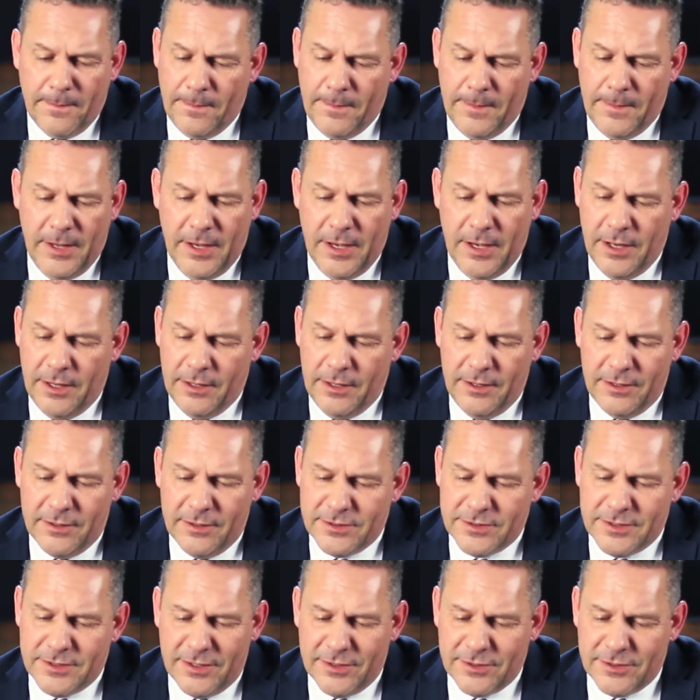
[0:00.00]
Yeah,
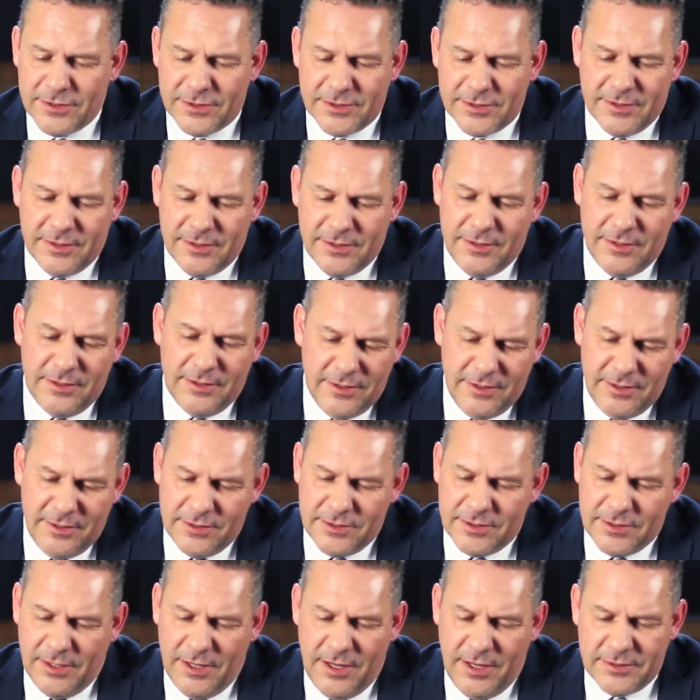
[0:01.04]

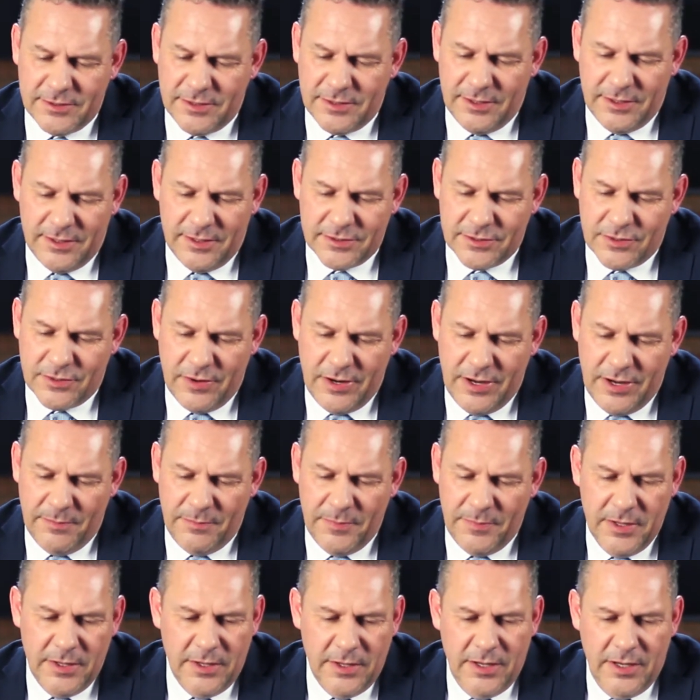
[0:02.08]
there's lots of this
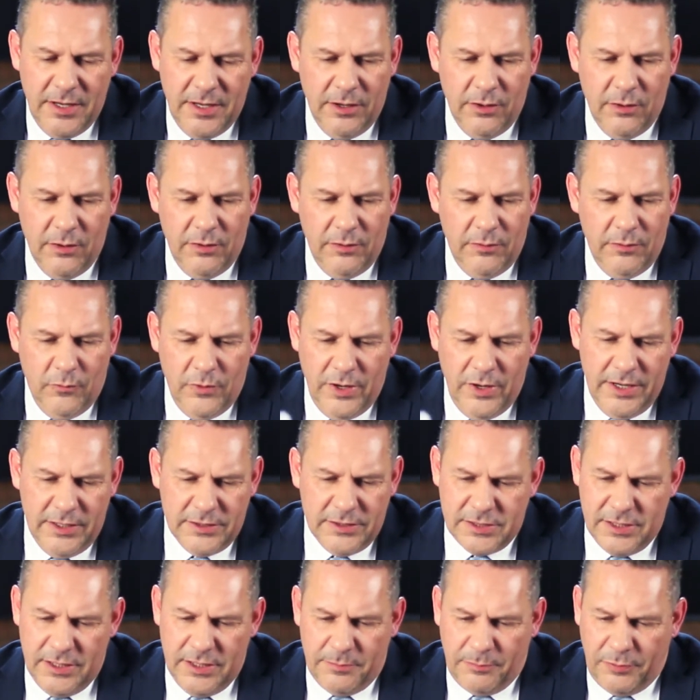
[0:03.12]
crap. You know, what
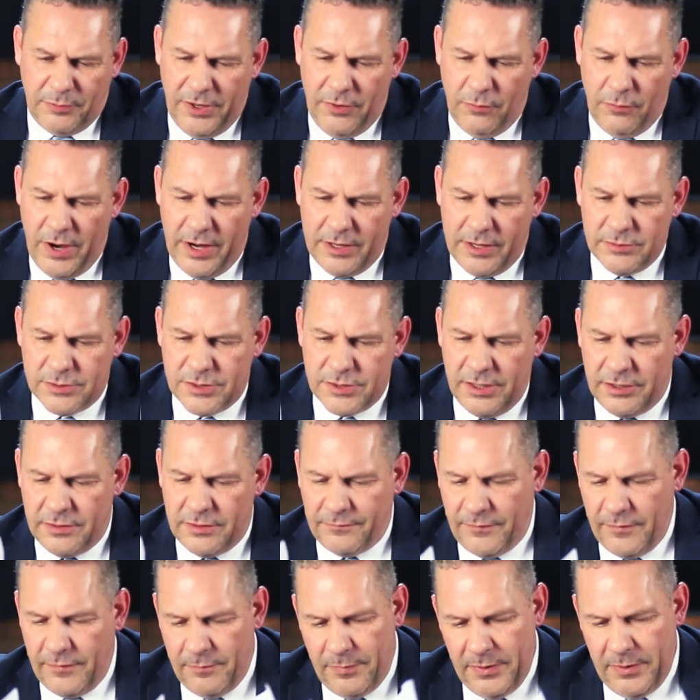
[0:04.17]
is the prerequisite
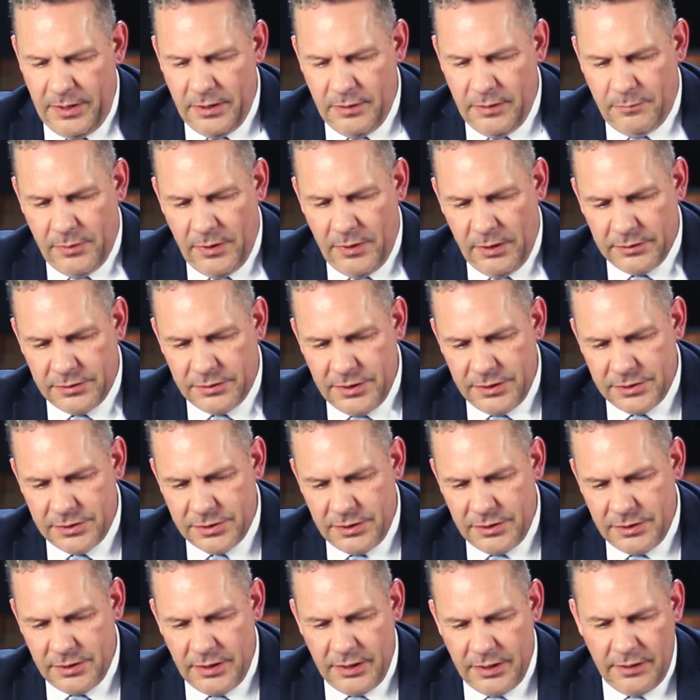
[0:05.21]
for being a
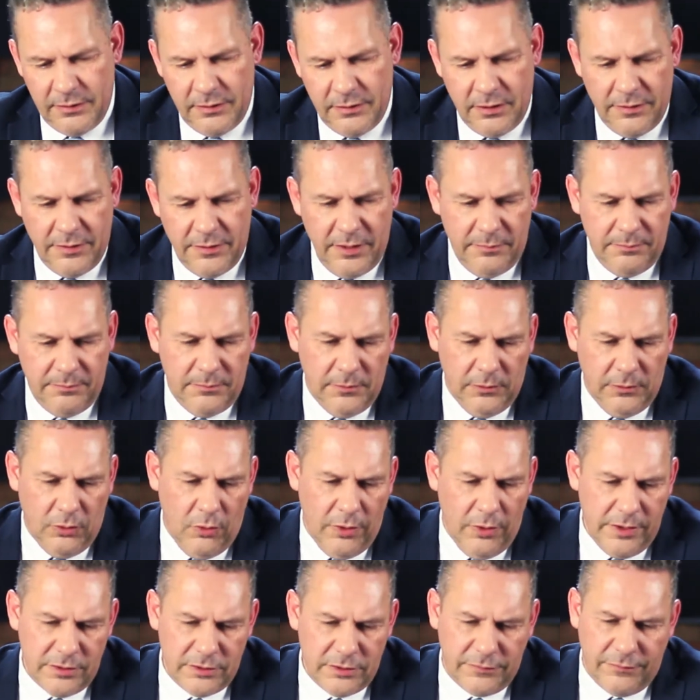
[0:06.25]
politician? Are they
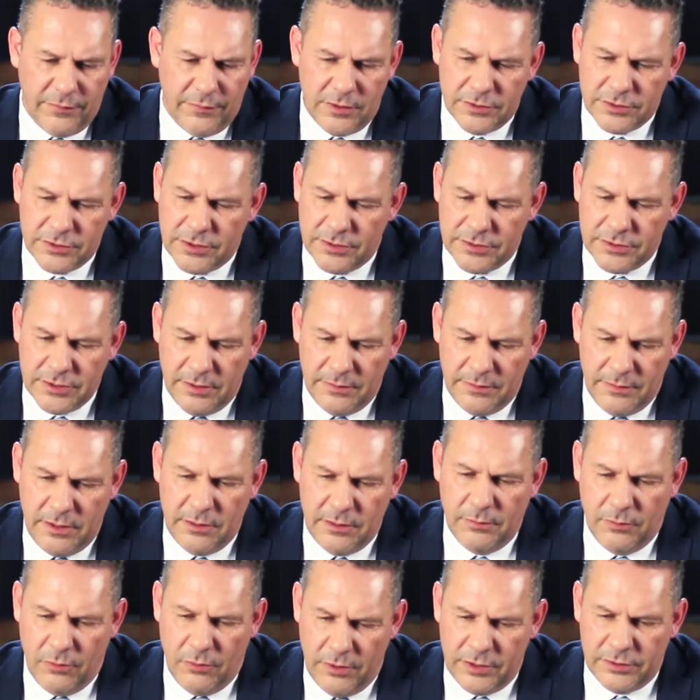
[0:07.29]
lawyers first or something? They're
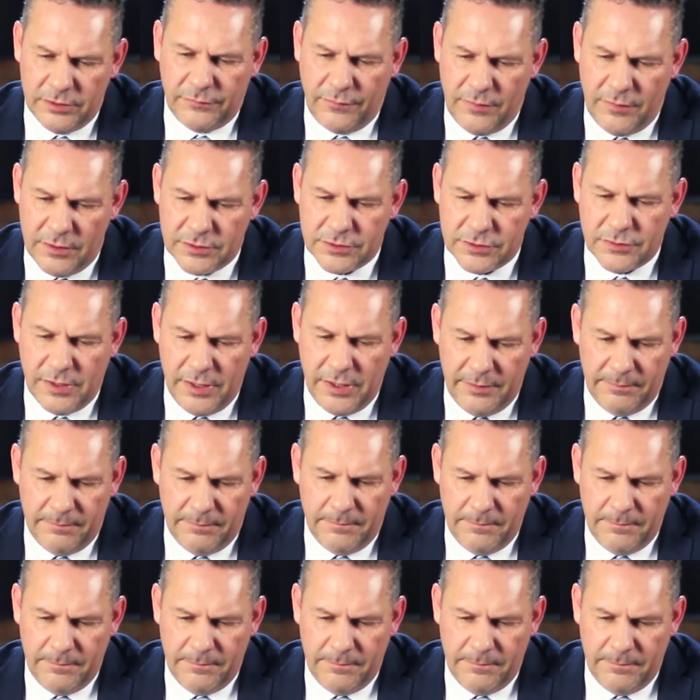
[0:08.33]
lawyers first, right?